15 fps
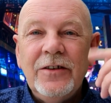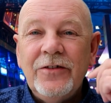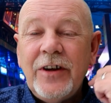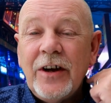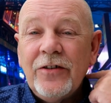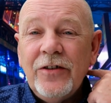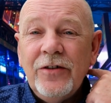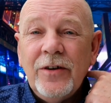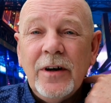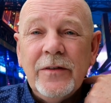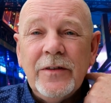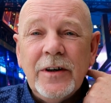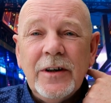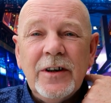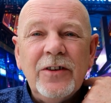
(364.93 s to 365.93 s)
Taxi
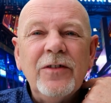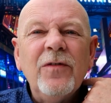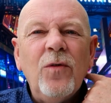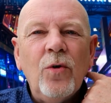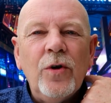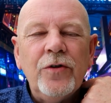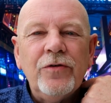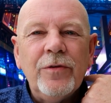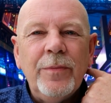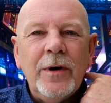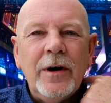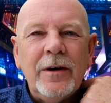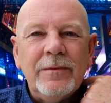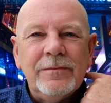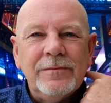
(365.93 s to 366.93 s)
driver, it's 400
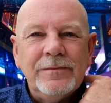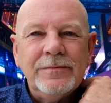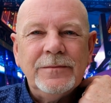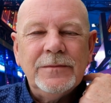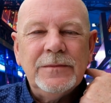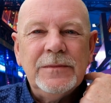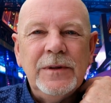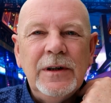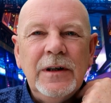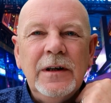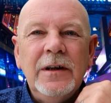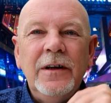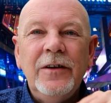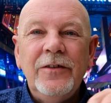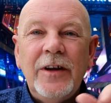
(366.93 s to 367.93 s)
baht.
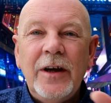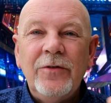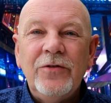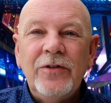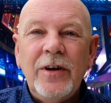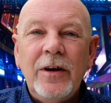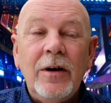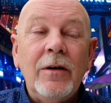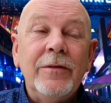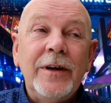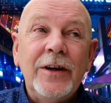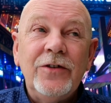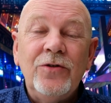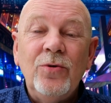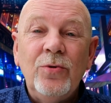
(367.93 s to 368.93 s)
Downstairs,
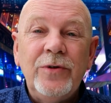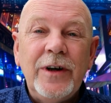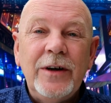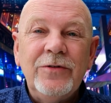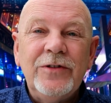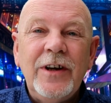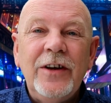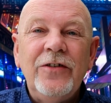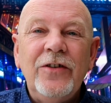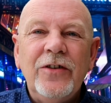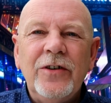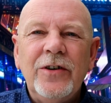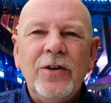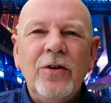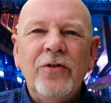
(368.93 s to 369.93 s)
next door downstairs, it's
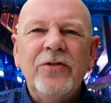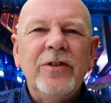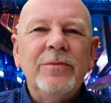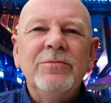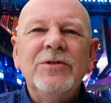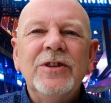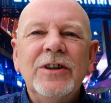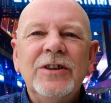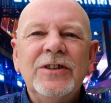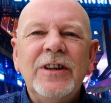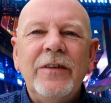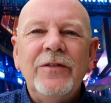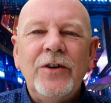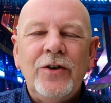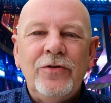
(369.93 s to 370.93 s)
going to cost him
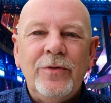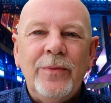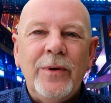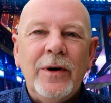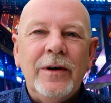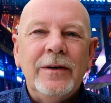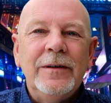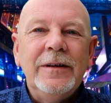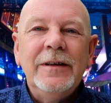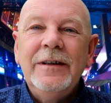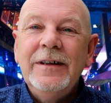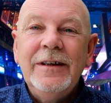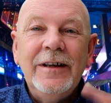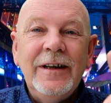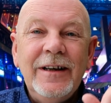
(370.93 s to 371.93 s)
600-700 baht.
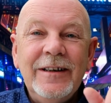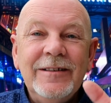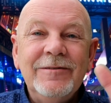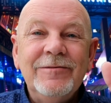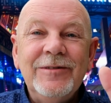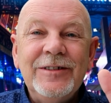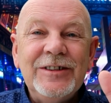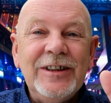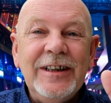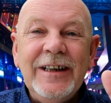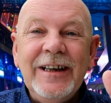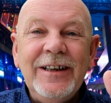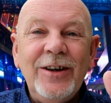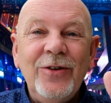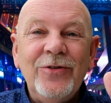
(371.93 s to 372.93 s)
See,
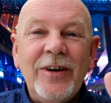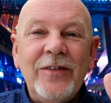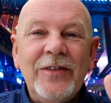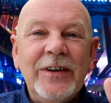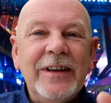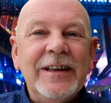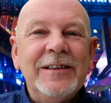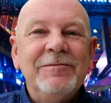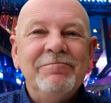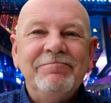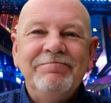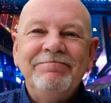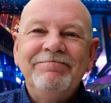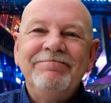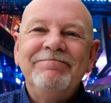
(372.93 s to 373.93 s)
he knows everything.
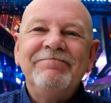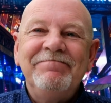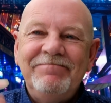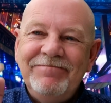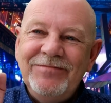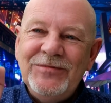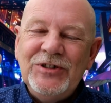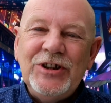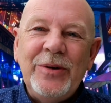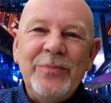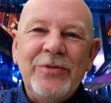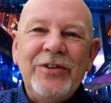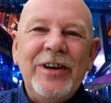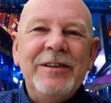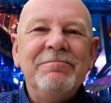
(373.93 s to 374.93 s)

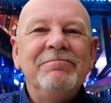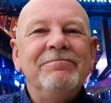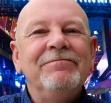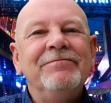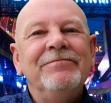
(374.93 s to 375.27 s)
Jumps in.